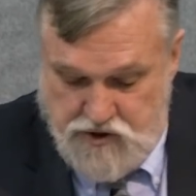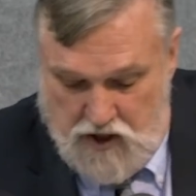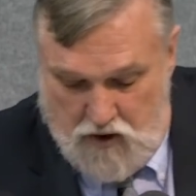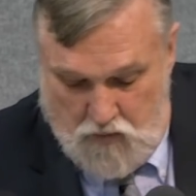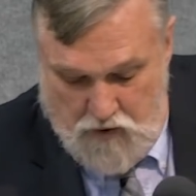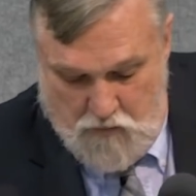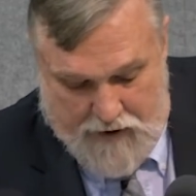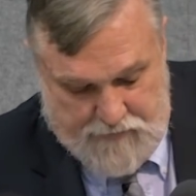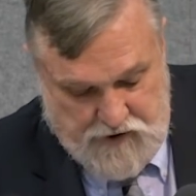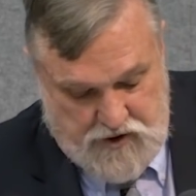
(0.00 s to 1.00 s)
So, when
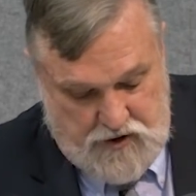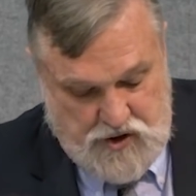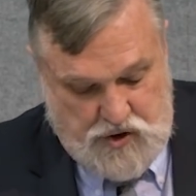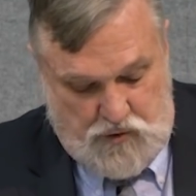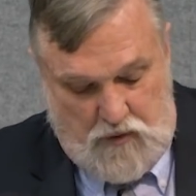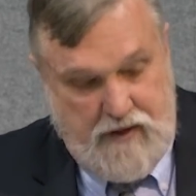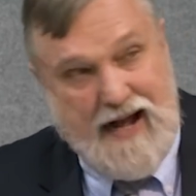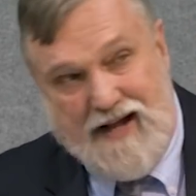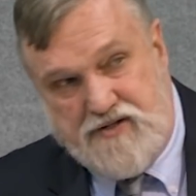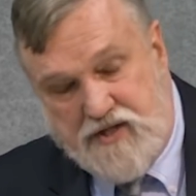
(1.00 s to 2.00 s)
rebels are
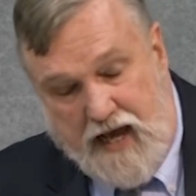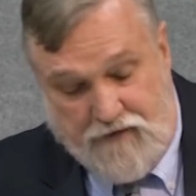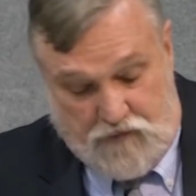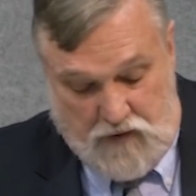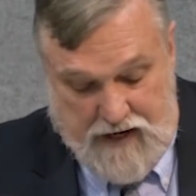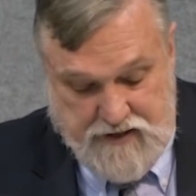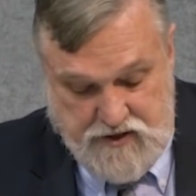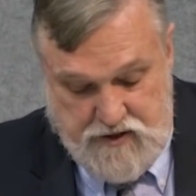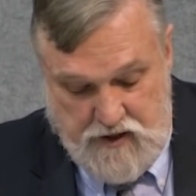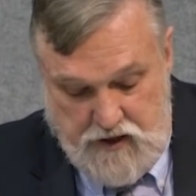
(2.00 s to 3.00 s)
destroyed outside of
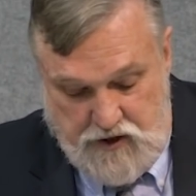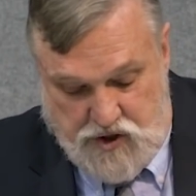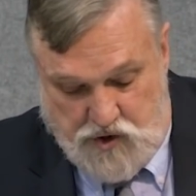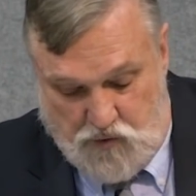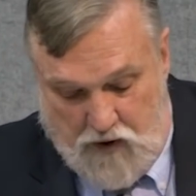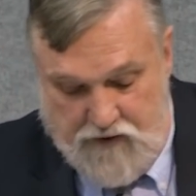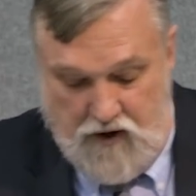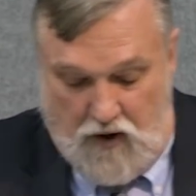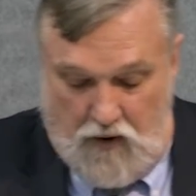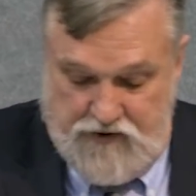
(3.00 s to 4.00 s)
Christ, destroyed in
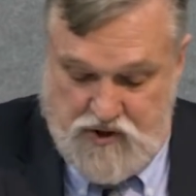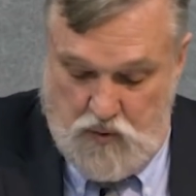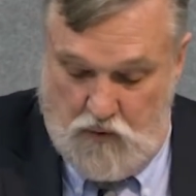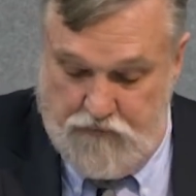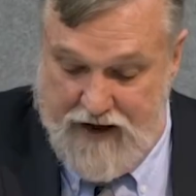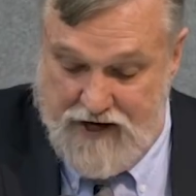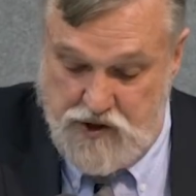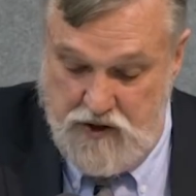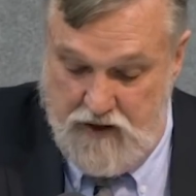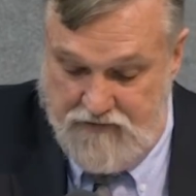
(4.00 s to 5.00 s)
the old school
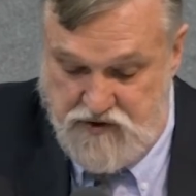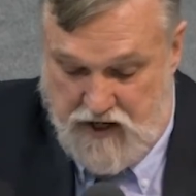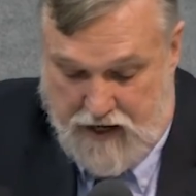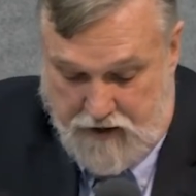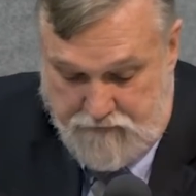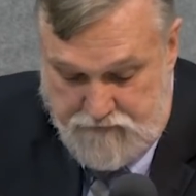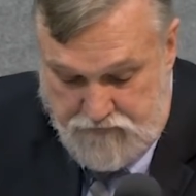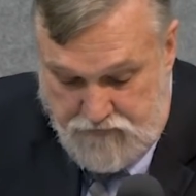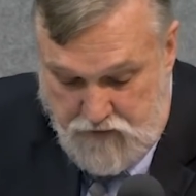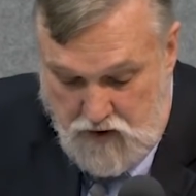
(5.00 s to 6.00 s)
fashion of Sodom
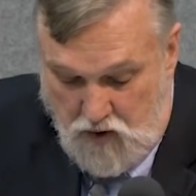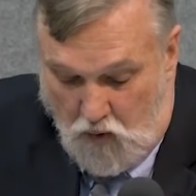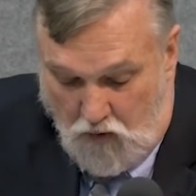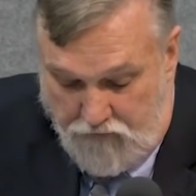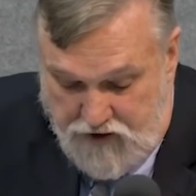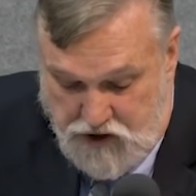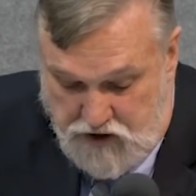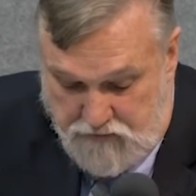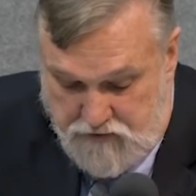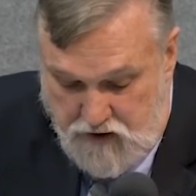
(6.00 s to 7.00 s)
or of
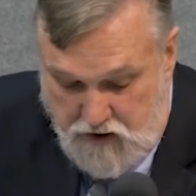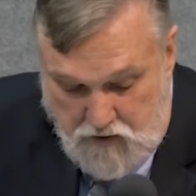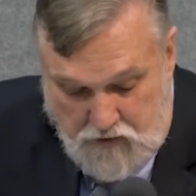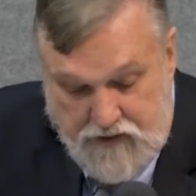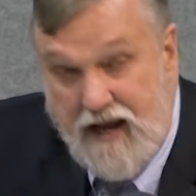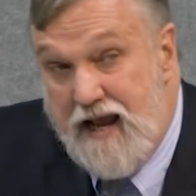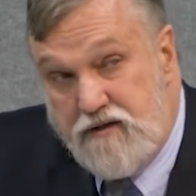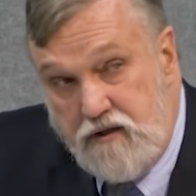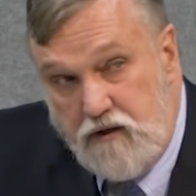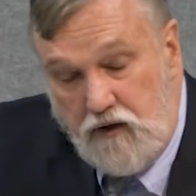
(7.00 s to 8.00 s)
Egypt or the
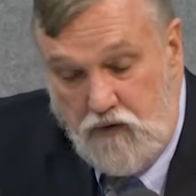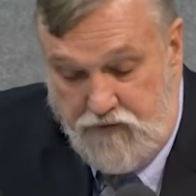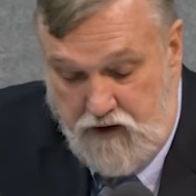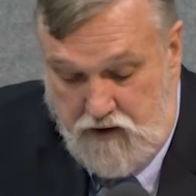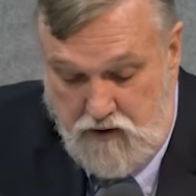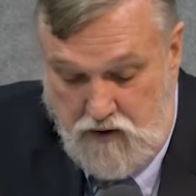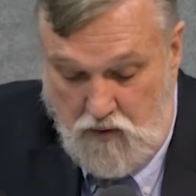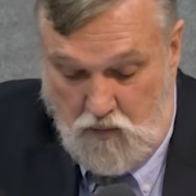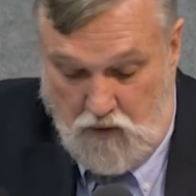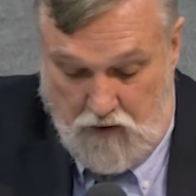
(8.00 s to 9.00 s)
antediluvian
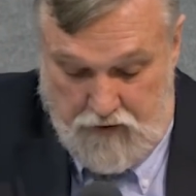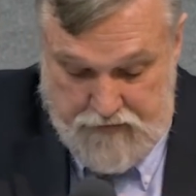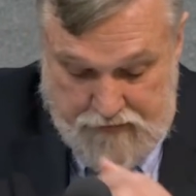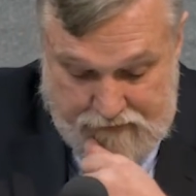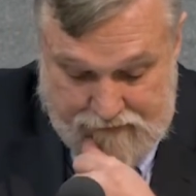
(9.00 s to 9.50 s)
world,